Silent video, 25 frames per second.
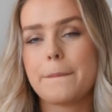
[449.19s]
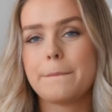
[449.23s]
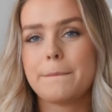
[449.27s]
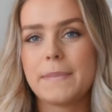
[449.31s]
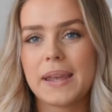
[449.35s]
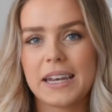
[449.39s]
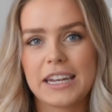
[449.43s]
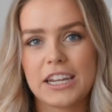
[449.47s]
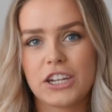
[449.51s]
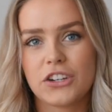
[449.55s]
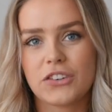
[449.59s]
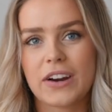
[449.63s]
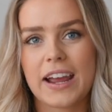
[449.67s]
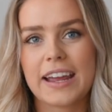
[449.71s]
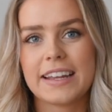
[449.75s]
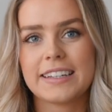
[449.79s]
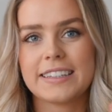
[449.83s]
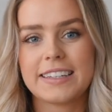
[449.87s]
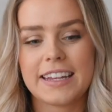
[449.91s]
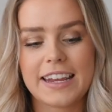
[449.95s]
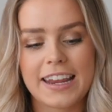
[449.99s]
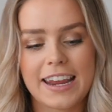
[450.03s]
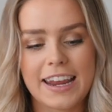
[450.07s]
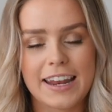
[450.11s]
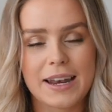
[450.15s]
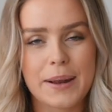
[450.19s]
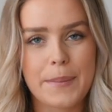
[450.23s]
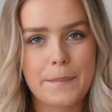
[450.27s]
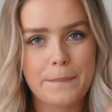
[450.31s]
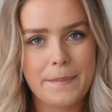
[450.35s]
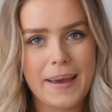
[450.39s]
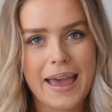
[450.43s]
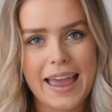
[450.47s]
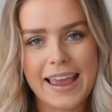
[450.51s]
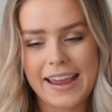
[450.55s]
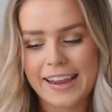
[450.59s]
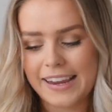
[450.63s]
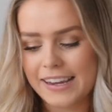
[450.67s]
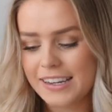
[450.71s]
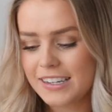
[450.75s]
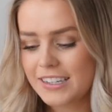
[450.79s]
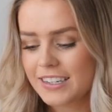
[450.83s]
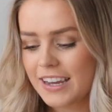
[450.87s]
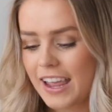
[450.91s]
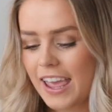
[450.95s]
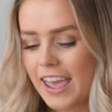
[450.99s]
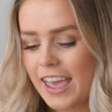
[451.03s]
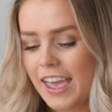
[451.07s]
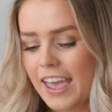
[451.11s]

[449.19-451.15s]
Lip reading: Mini Dress in beige.